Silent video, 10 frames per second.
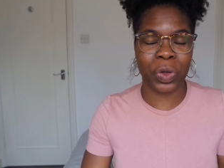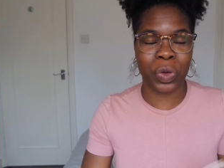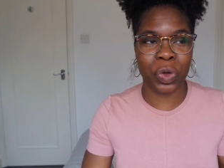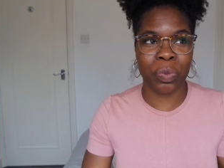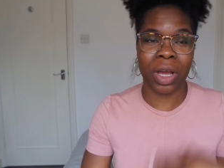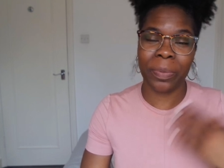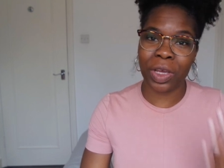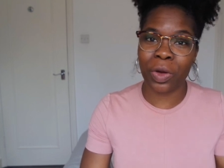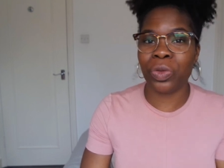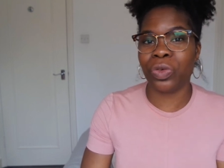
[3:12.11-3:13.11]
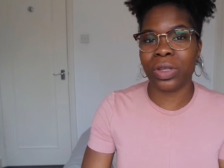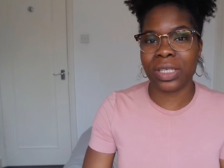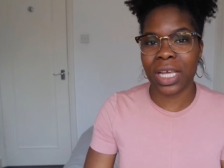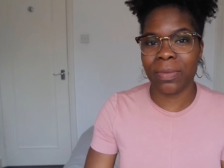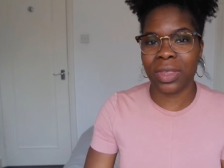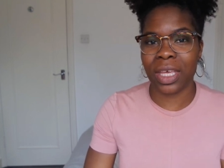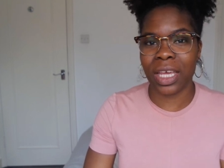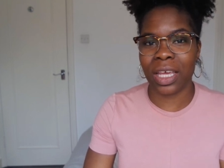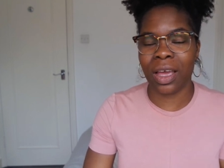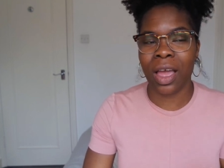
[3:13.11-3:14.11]
who might be going through the same
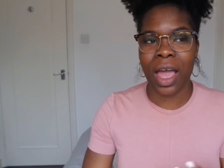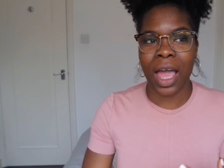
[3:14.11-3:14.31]
thing